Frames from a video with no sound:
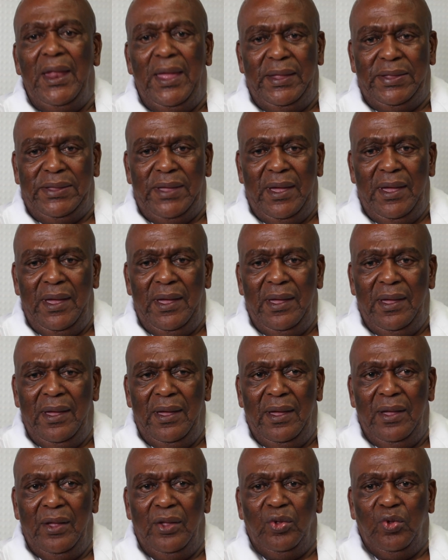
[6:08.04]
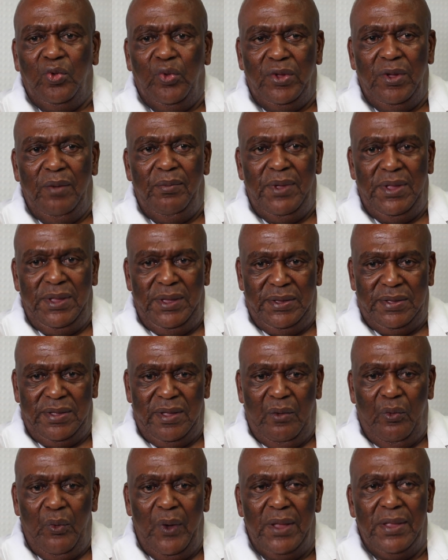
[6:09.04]
a letter to the
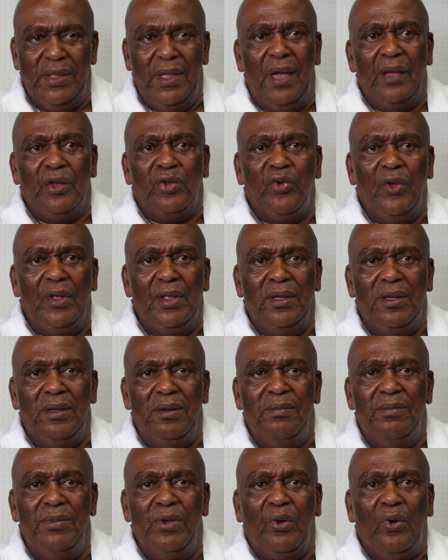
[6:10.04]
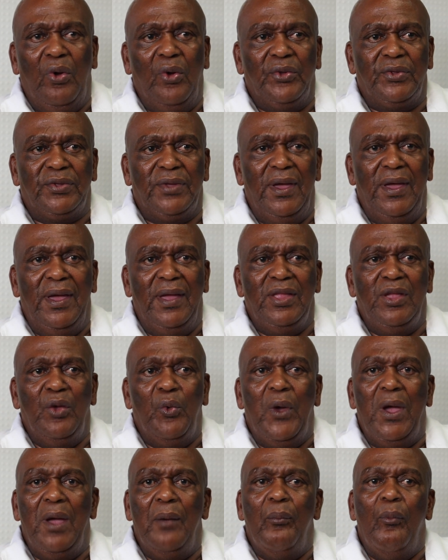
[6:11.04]
minister because
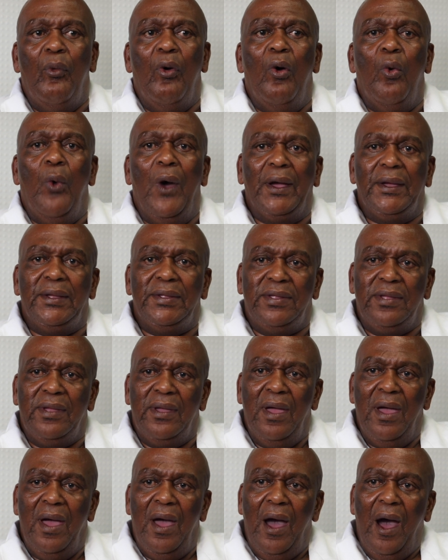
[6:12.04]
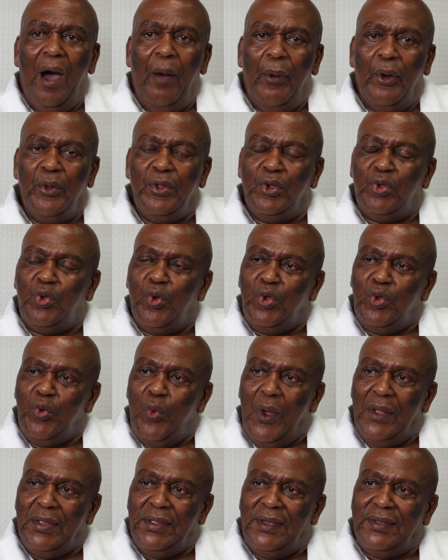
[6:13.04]
they were more worried about the
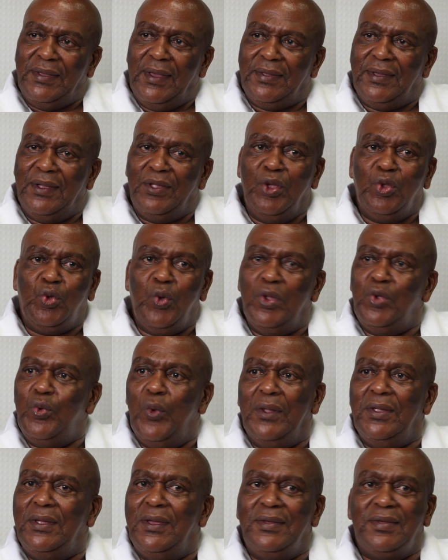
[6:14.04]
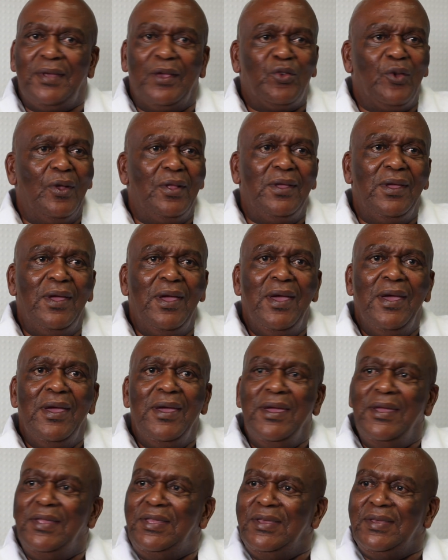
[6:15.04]
21 days. I said, the 21 days actually,
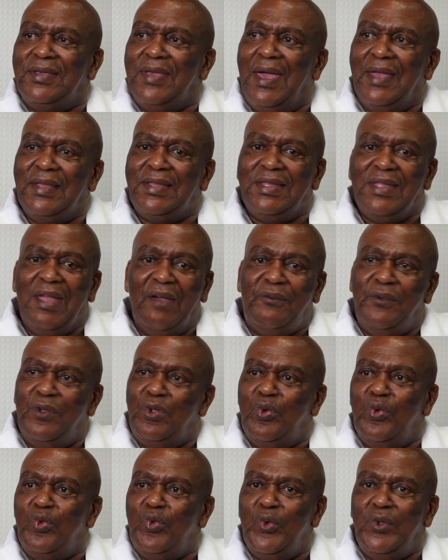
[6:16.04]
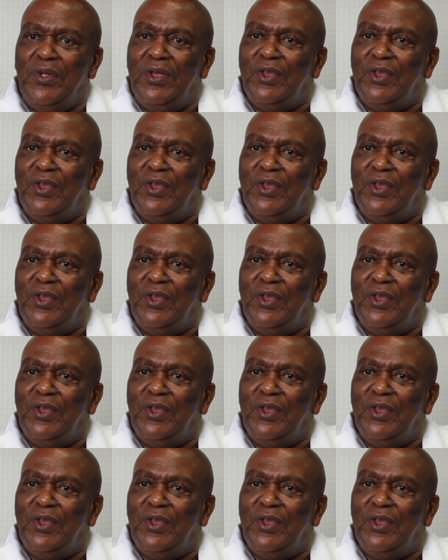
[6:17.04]
it has had nothing to do